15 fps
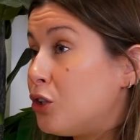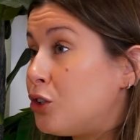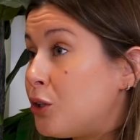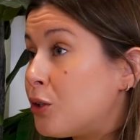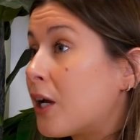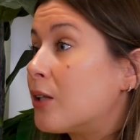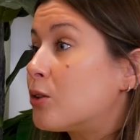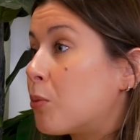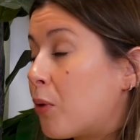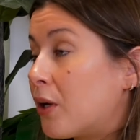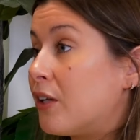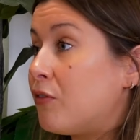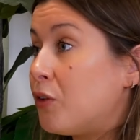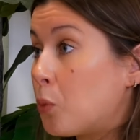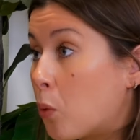do get to a point,
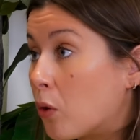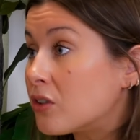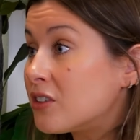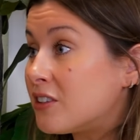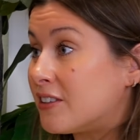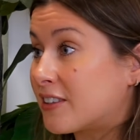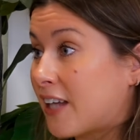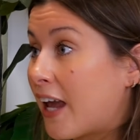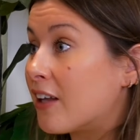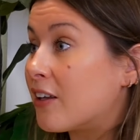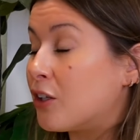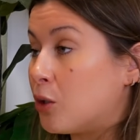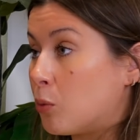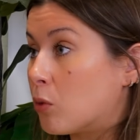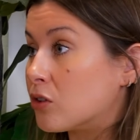if you want to scale
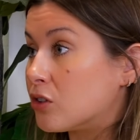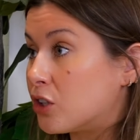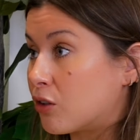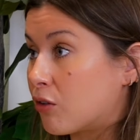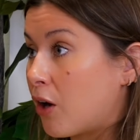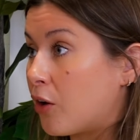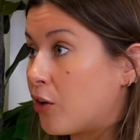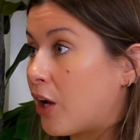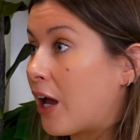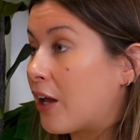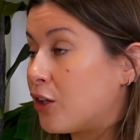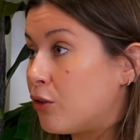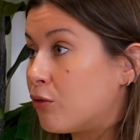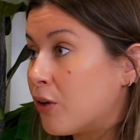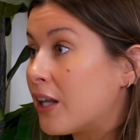and you want to grow,
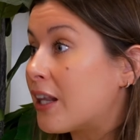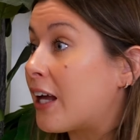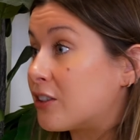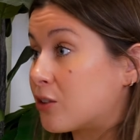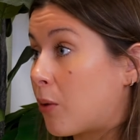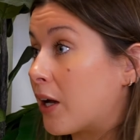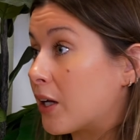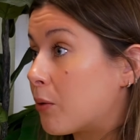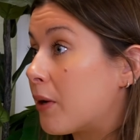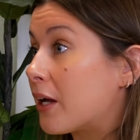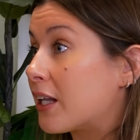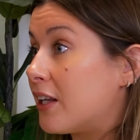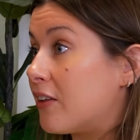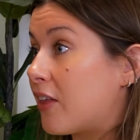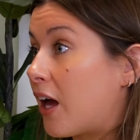you realize quite
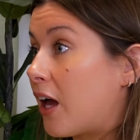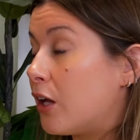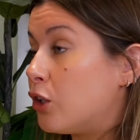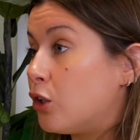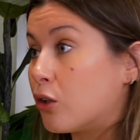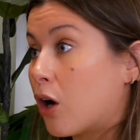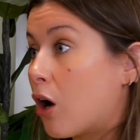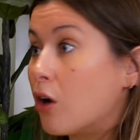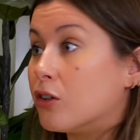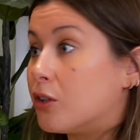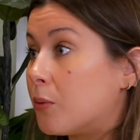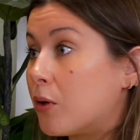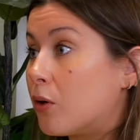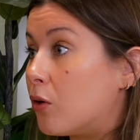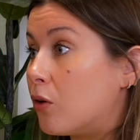quickly that you can't do
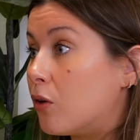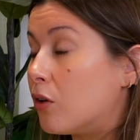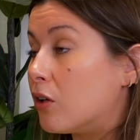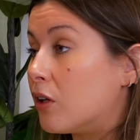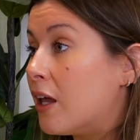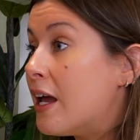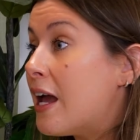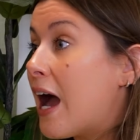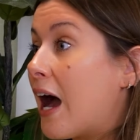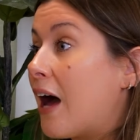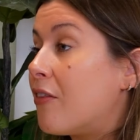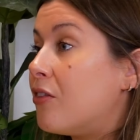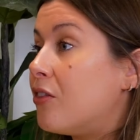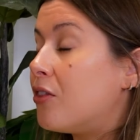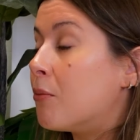it all.
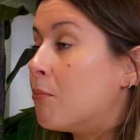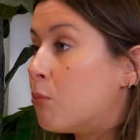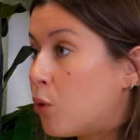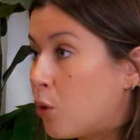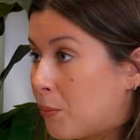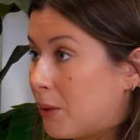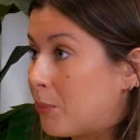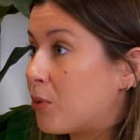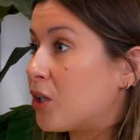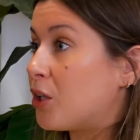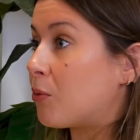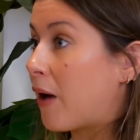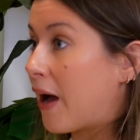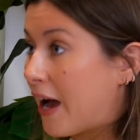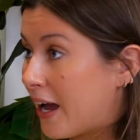And the more people you
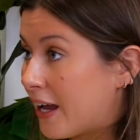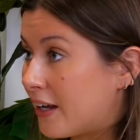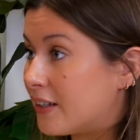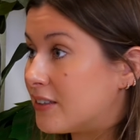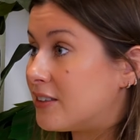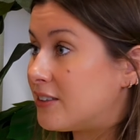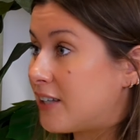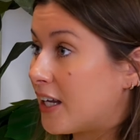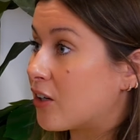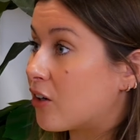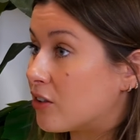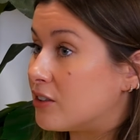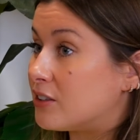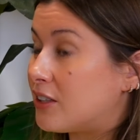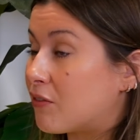hire to take
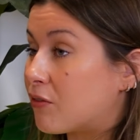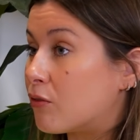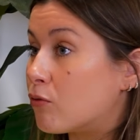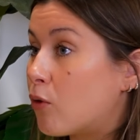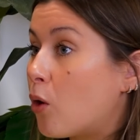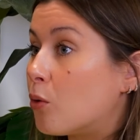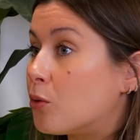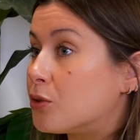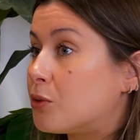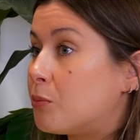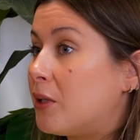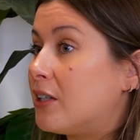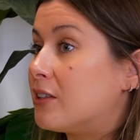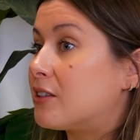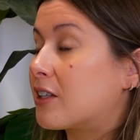on different roles
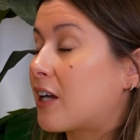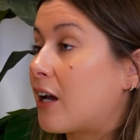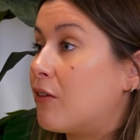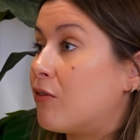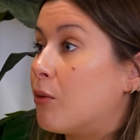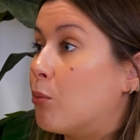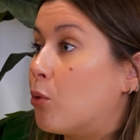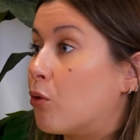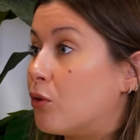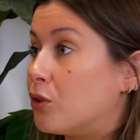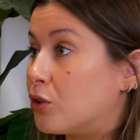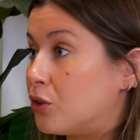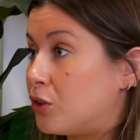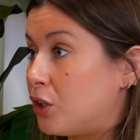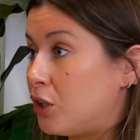means the more
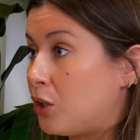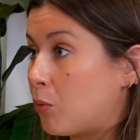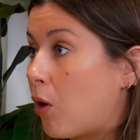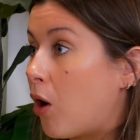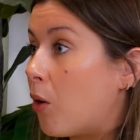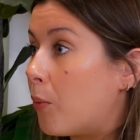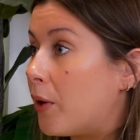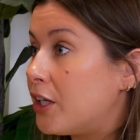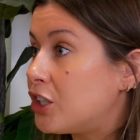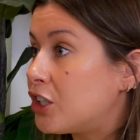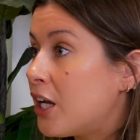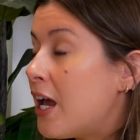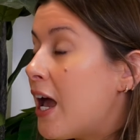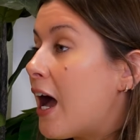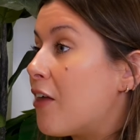redundant you are, which
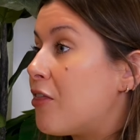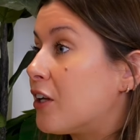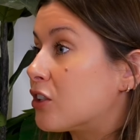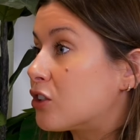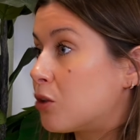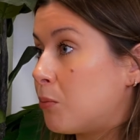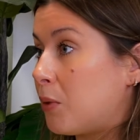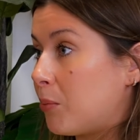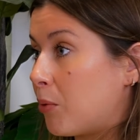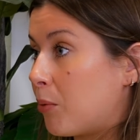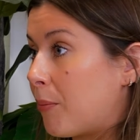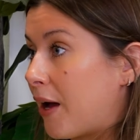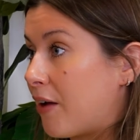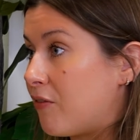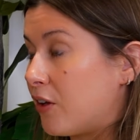I think some people
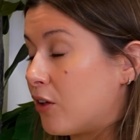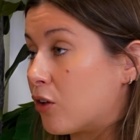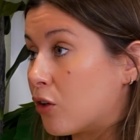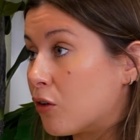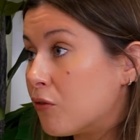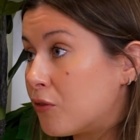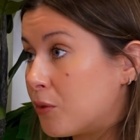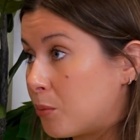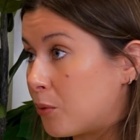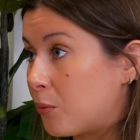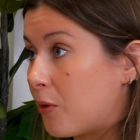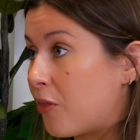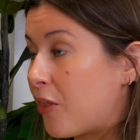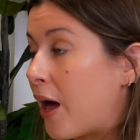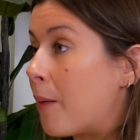might feel uncomfortable
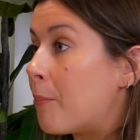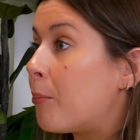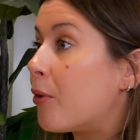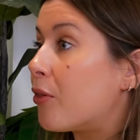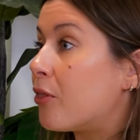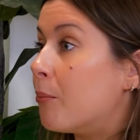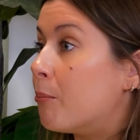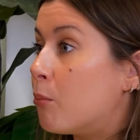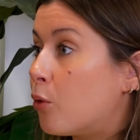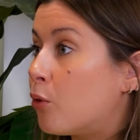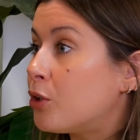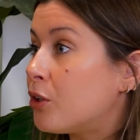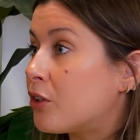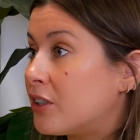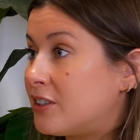with that. But the more
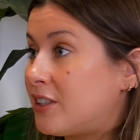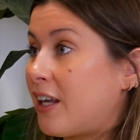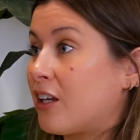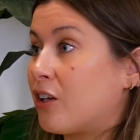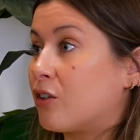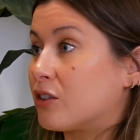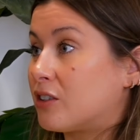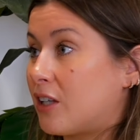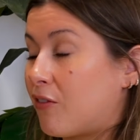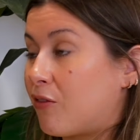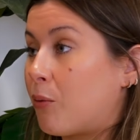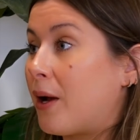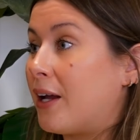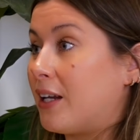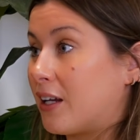you can take yourself
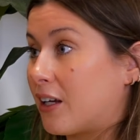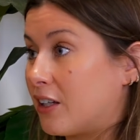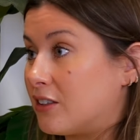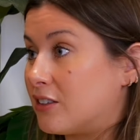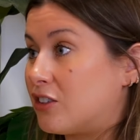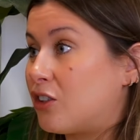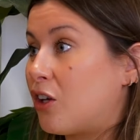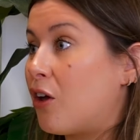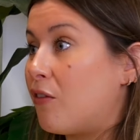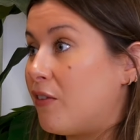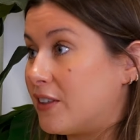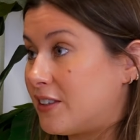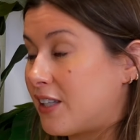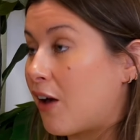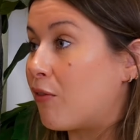away and it can serve
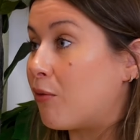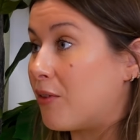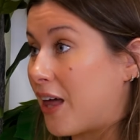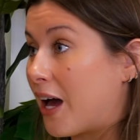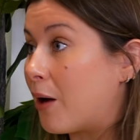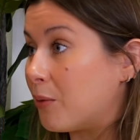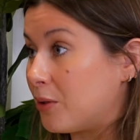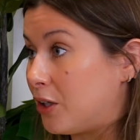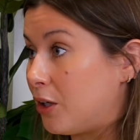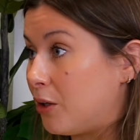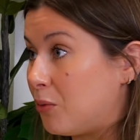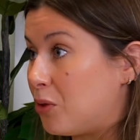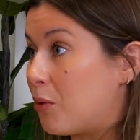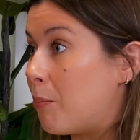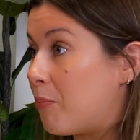itself without
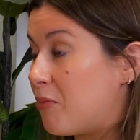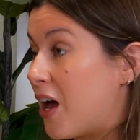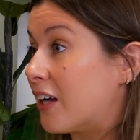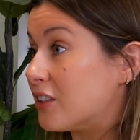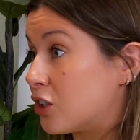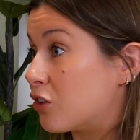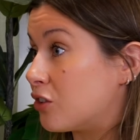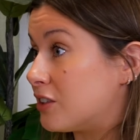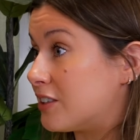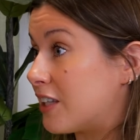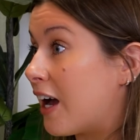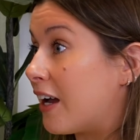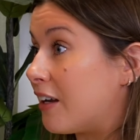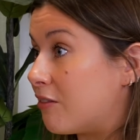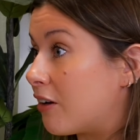you, that's a good
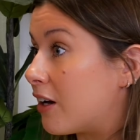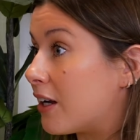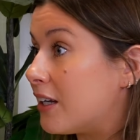sign, right?